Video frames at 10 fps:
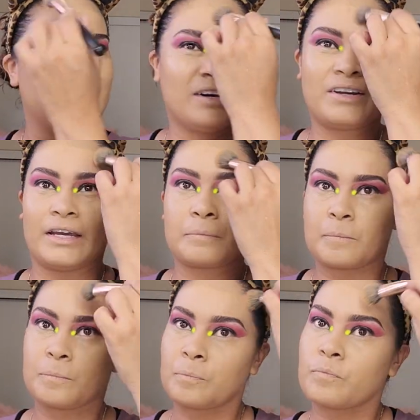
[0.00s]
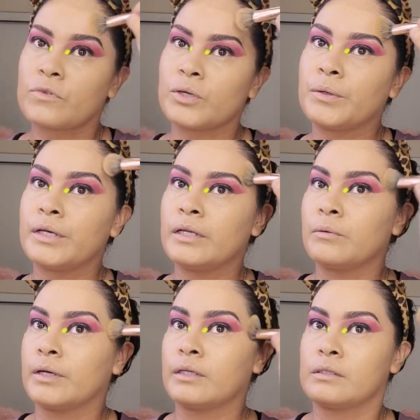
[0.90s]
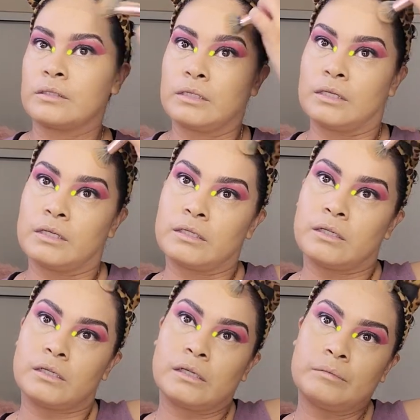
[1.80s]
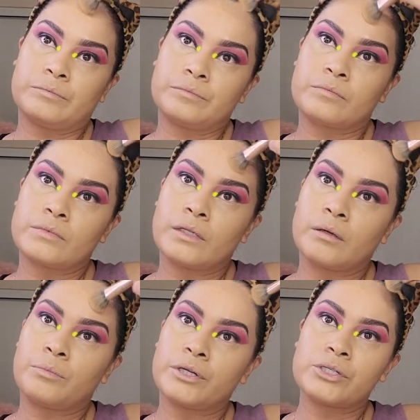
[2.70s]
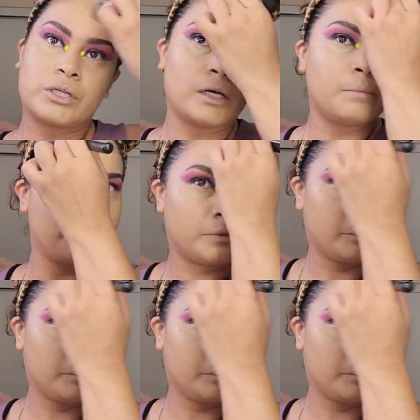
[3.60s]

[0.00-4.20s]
Okay. So, anyways, now brush up.